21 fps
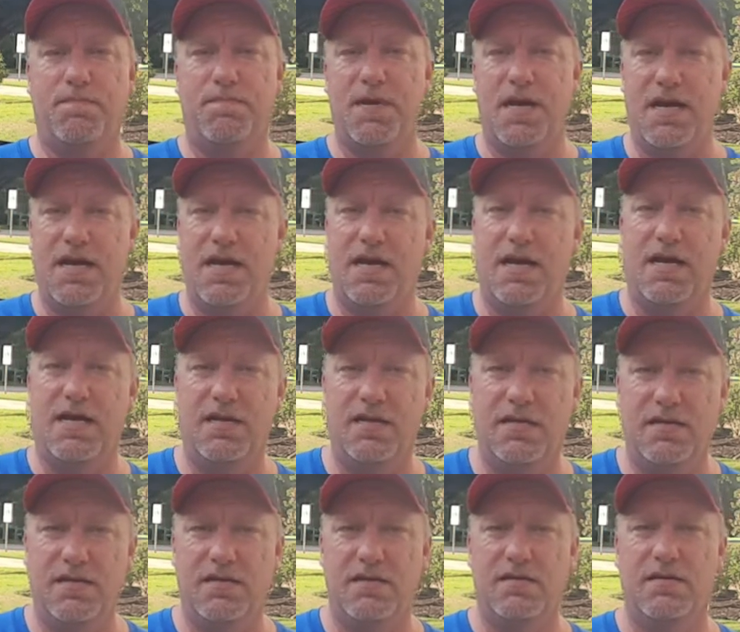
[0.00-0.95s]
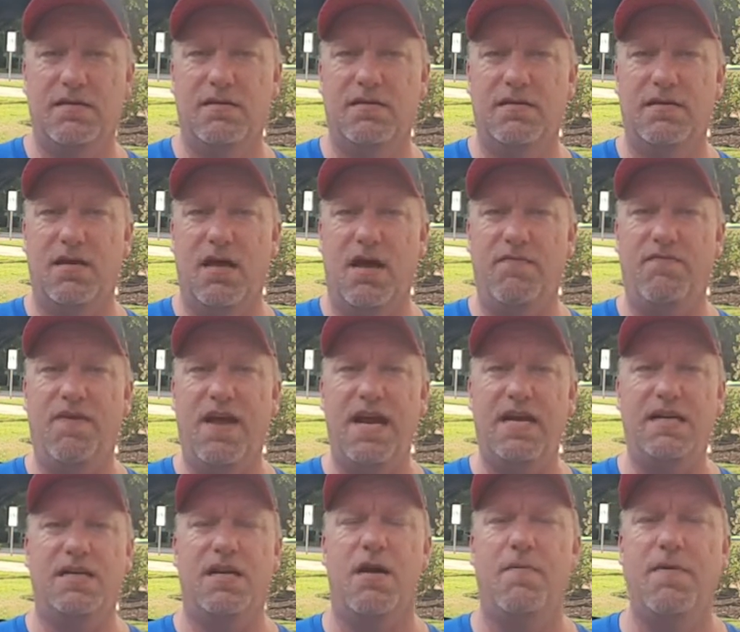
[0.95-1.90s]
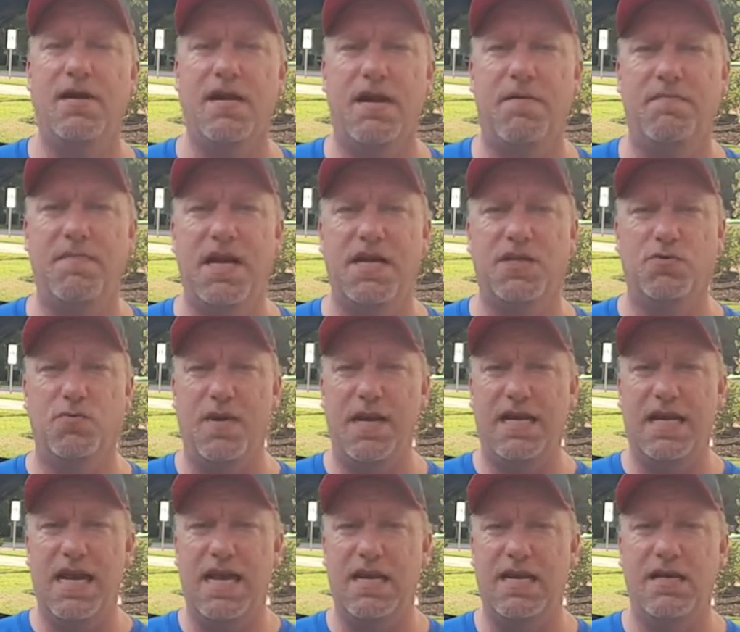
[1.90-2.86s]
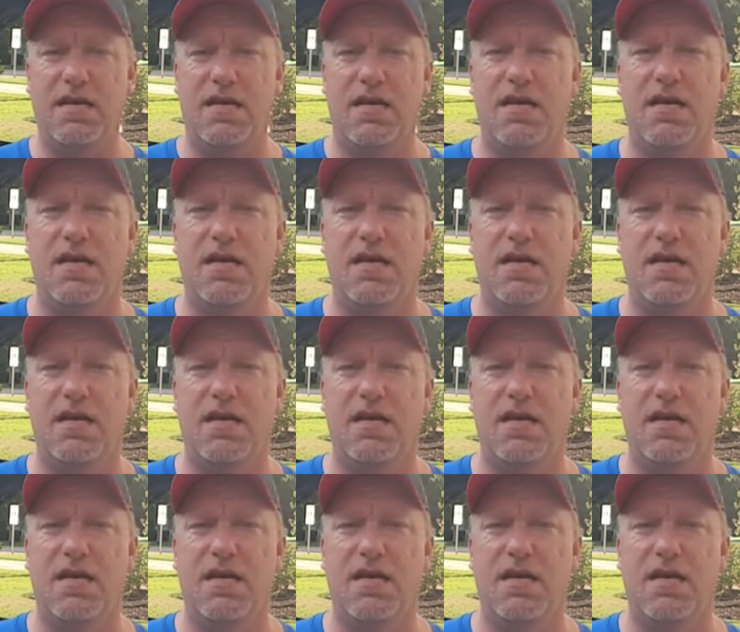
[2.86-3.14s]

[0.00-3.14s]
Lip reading: event coming up next weekend.